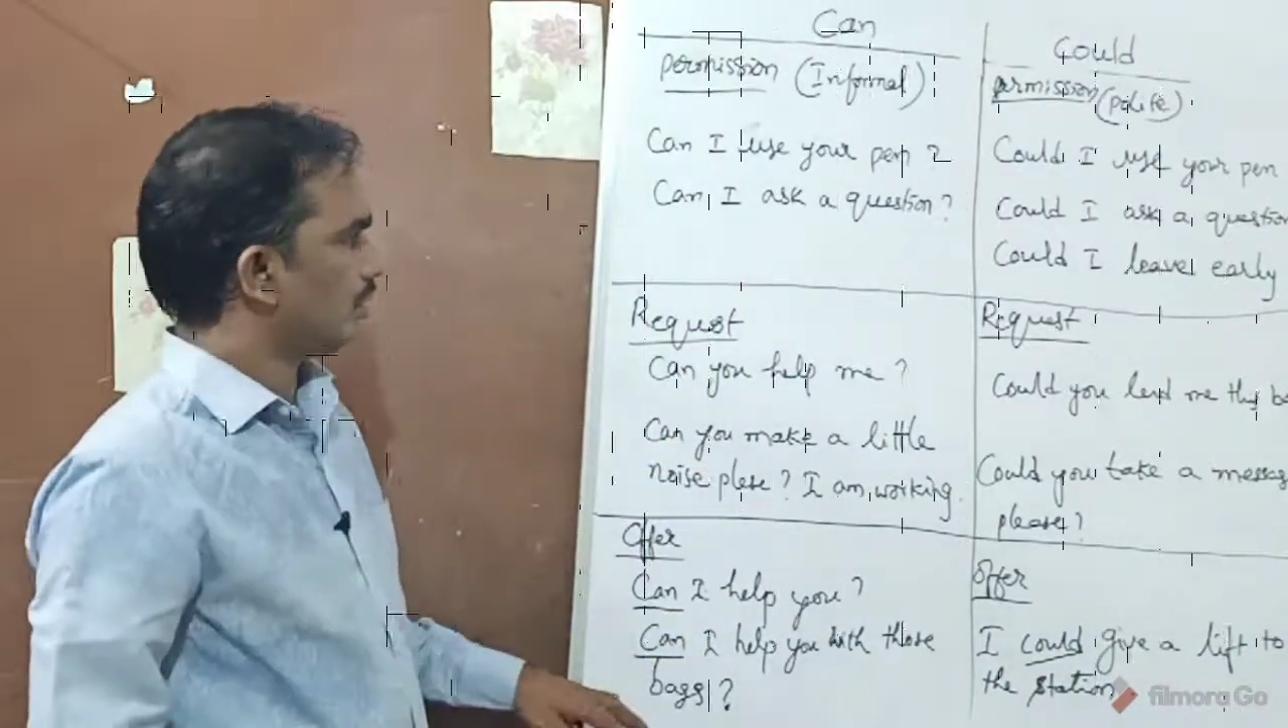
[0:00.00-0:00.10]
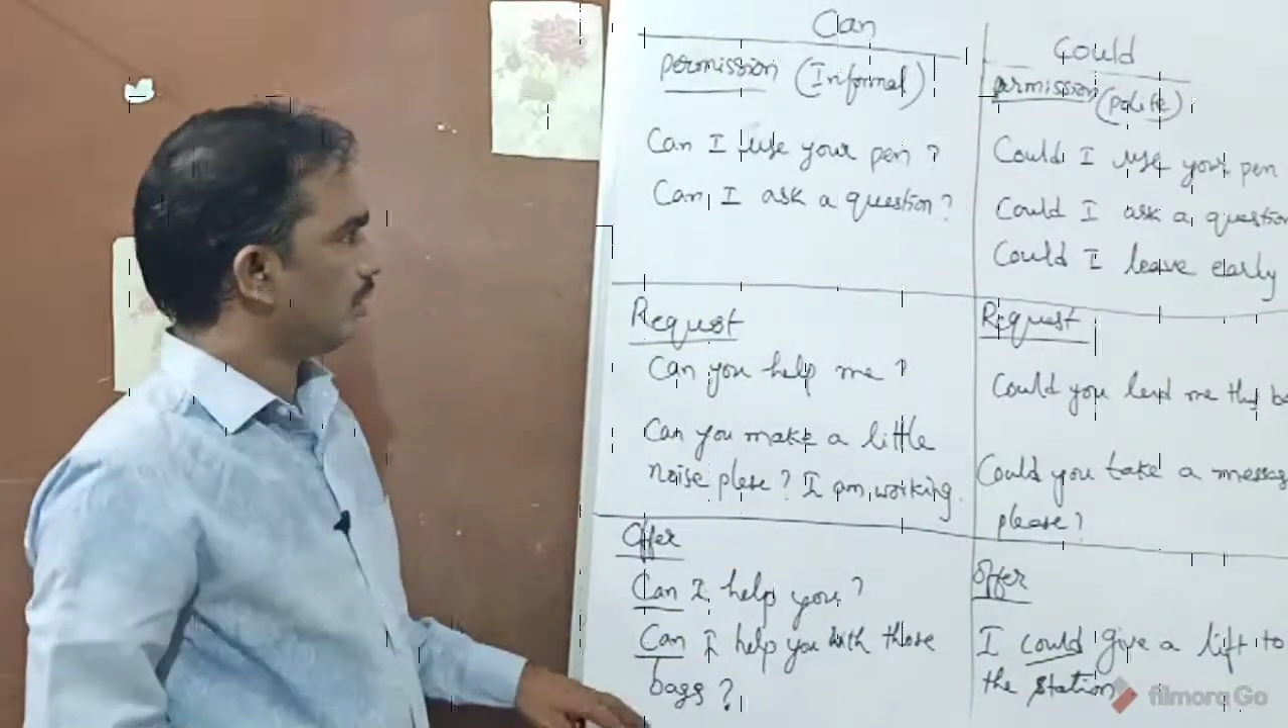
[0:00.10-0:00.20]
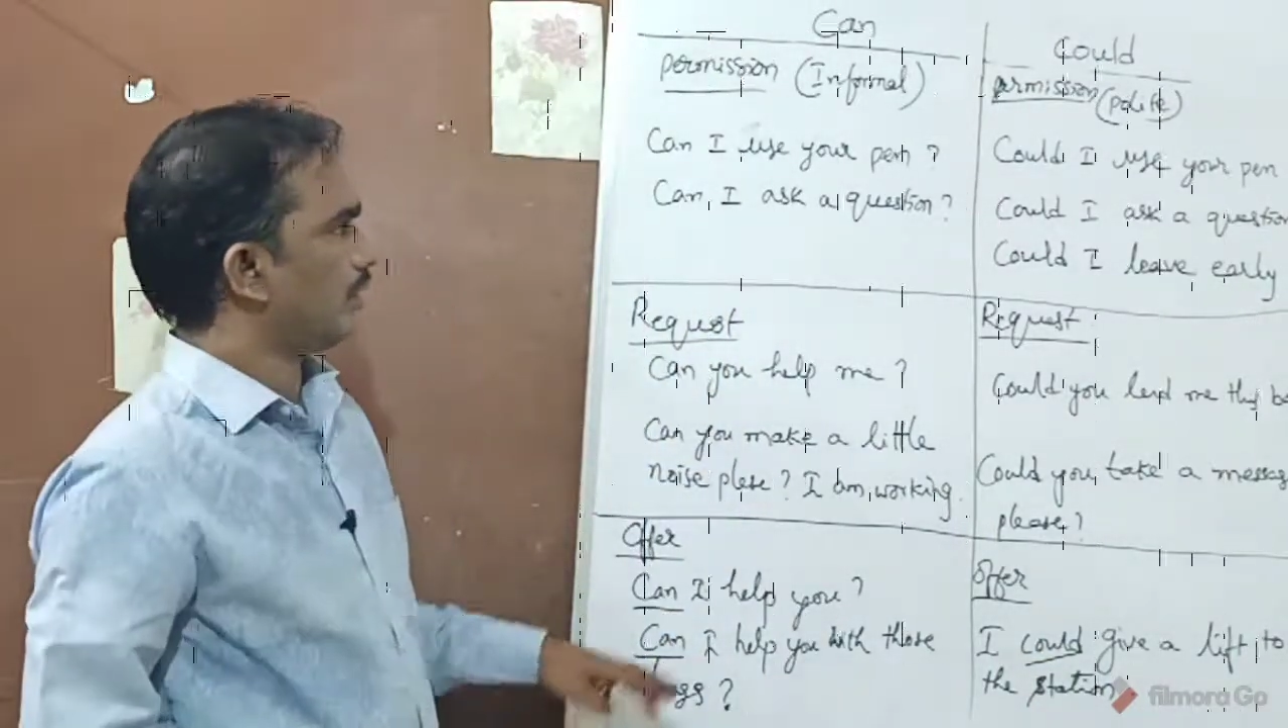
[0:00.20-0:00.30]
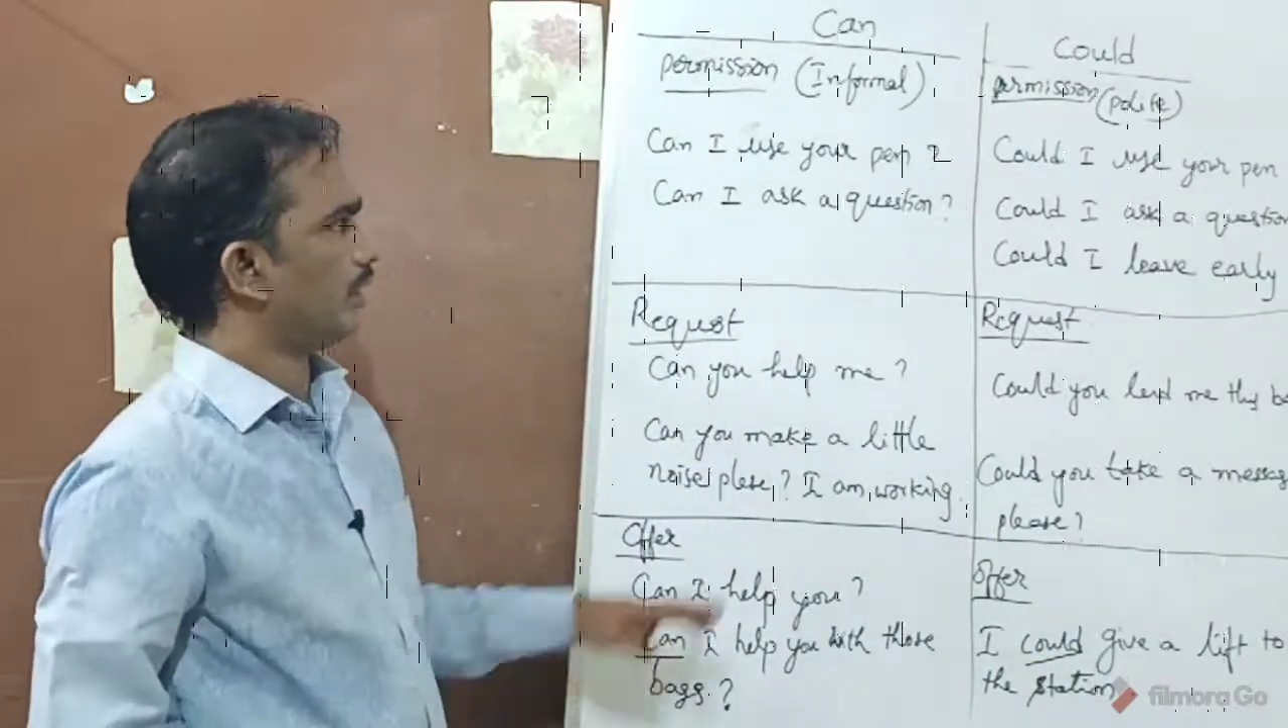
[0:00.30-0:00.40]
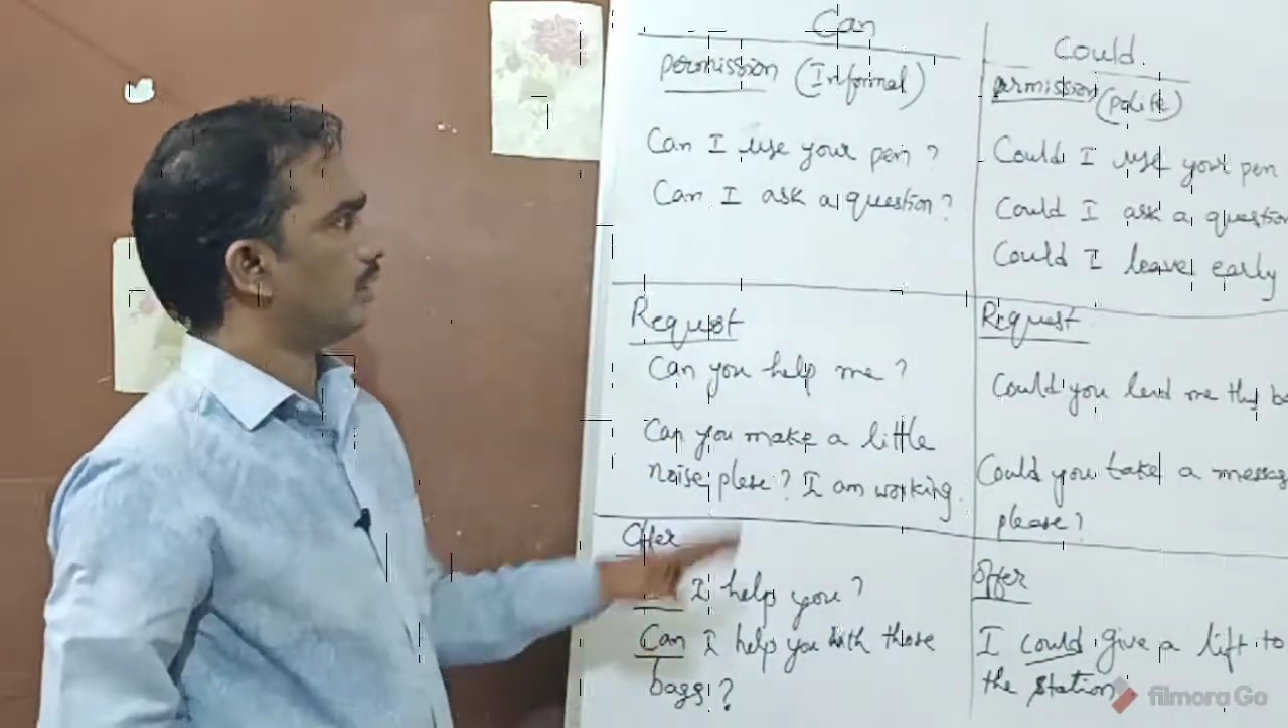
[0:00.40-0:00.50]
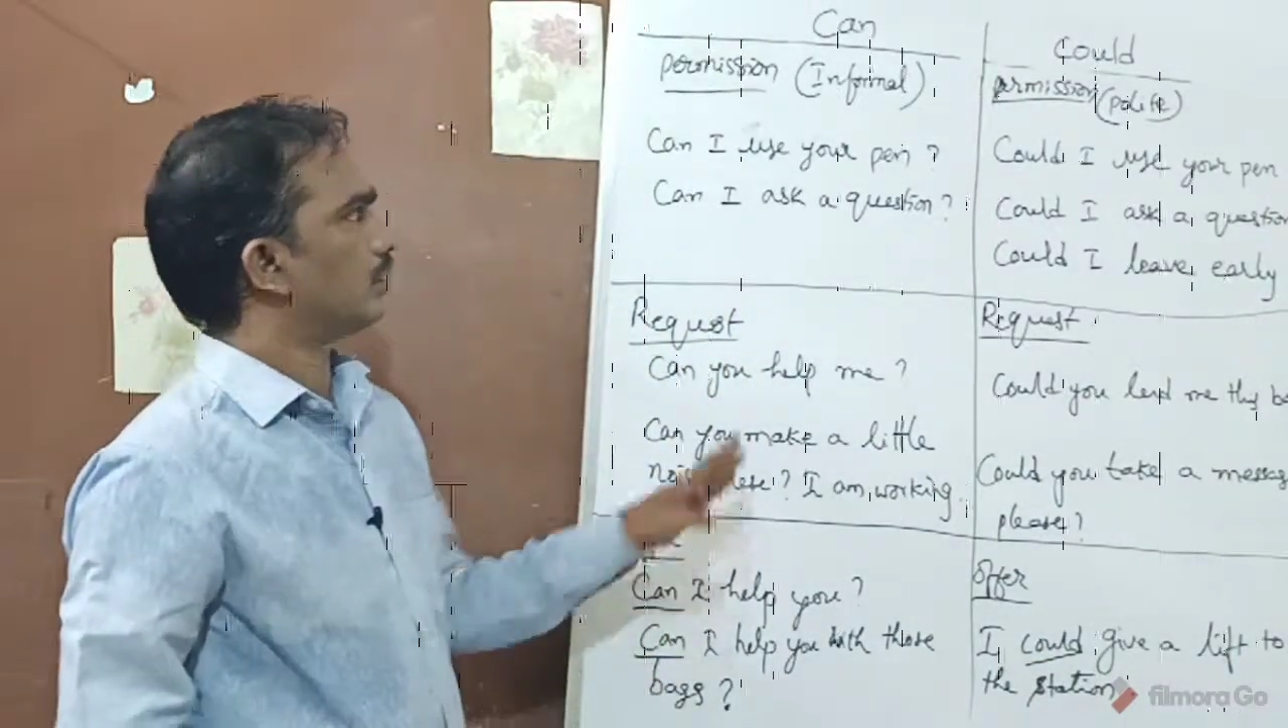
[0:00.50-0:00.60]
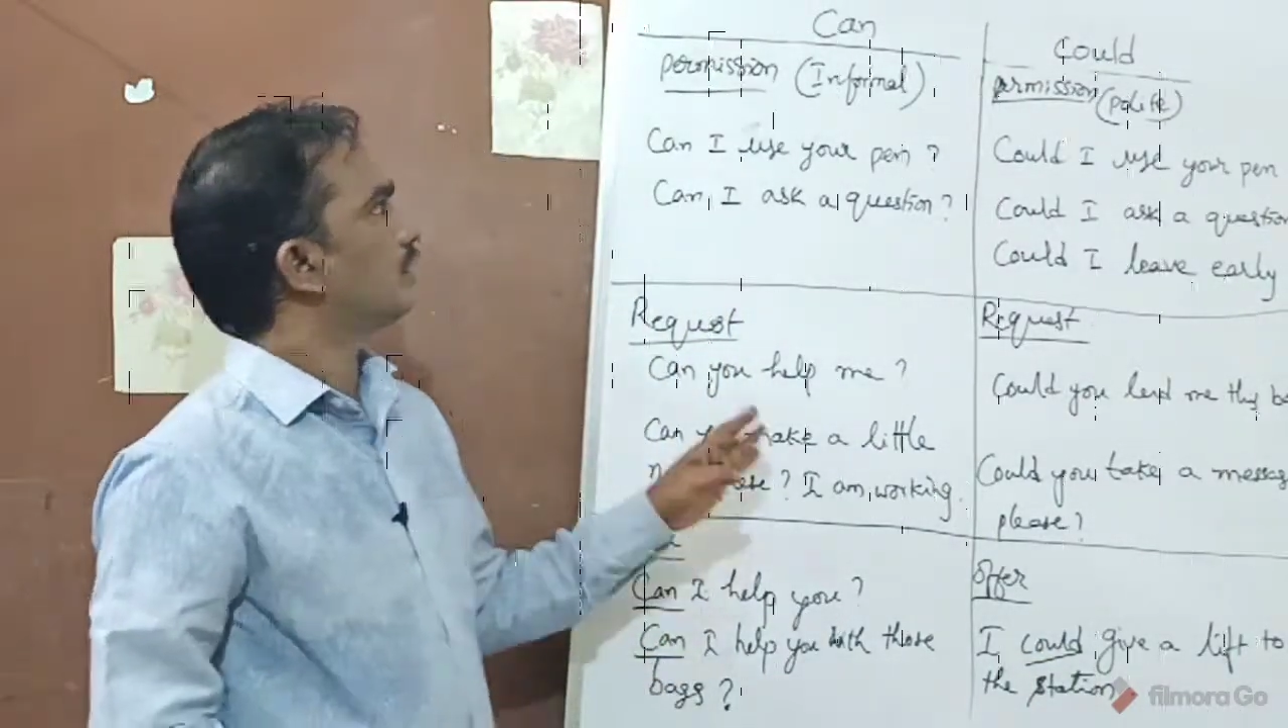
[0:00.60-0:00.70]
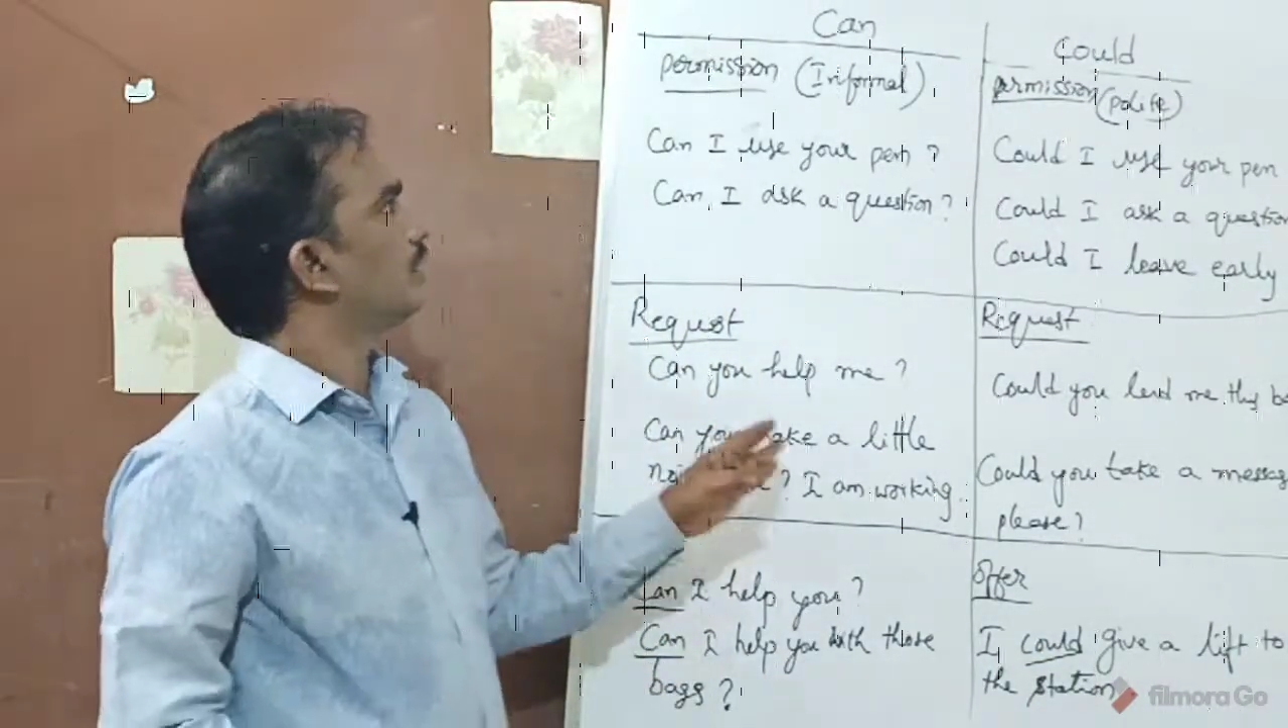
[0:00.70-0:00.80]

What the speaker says: Right.